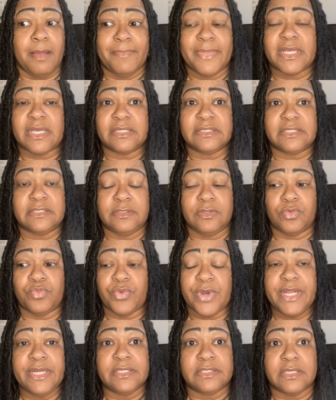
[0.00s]
because the
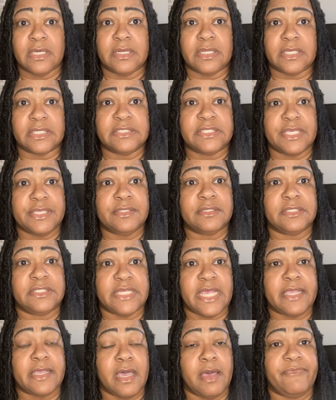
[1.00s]
rent is going to continue to
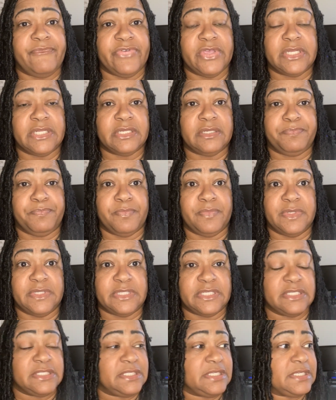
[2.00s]
take up 50
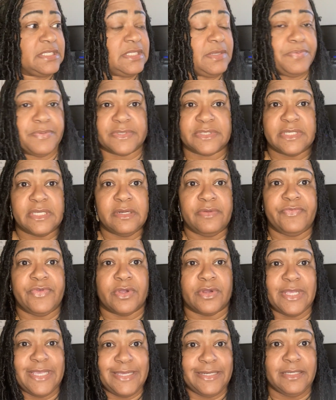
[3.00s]
to 60 percent of
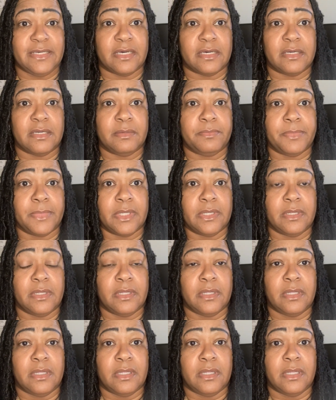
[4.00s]
your income
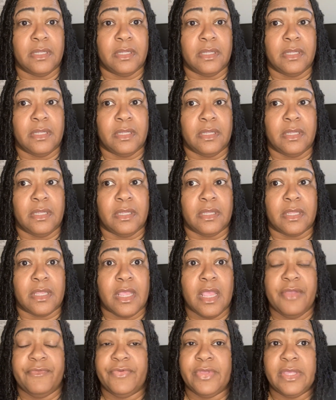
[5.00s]

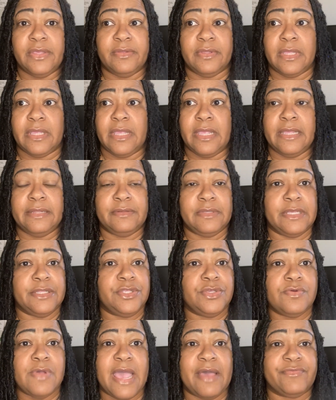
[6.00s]
it, it and,
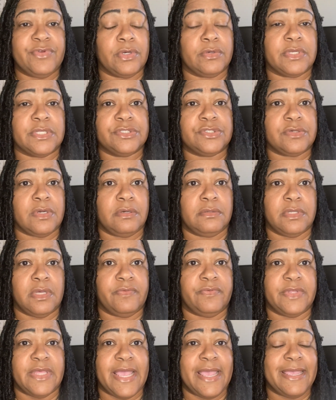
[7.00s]
and you have no control
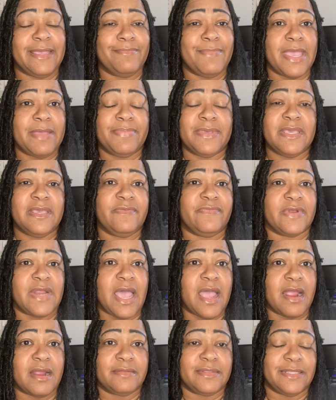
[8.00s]
over that. It may be even
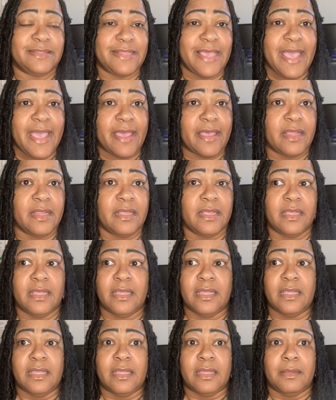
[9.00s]
higher than that.
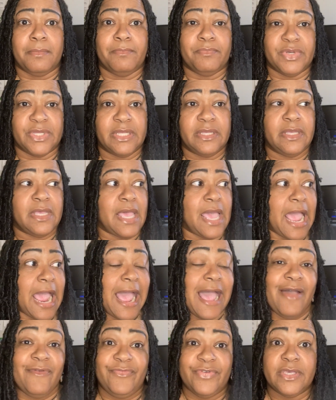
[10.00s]
But
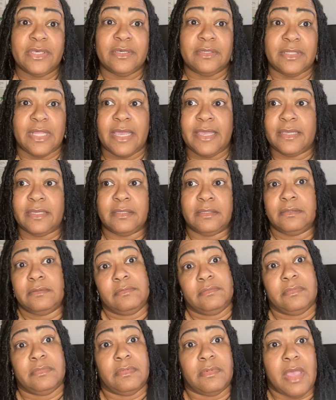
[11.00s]
I feel like
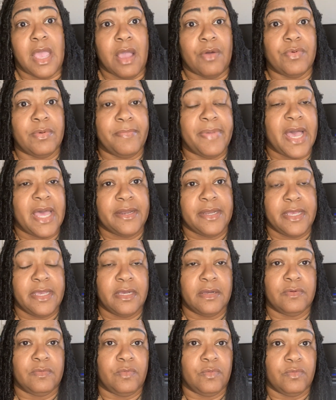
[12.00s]
I would buy
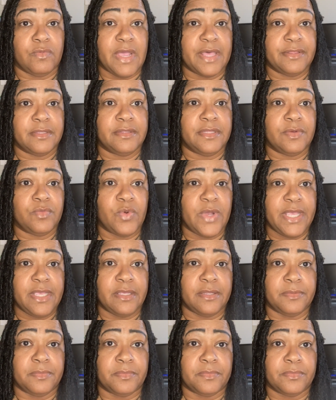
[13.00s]
now rather than wait.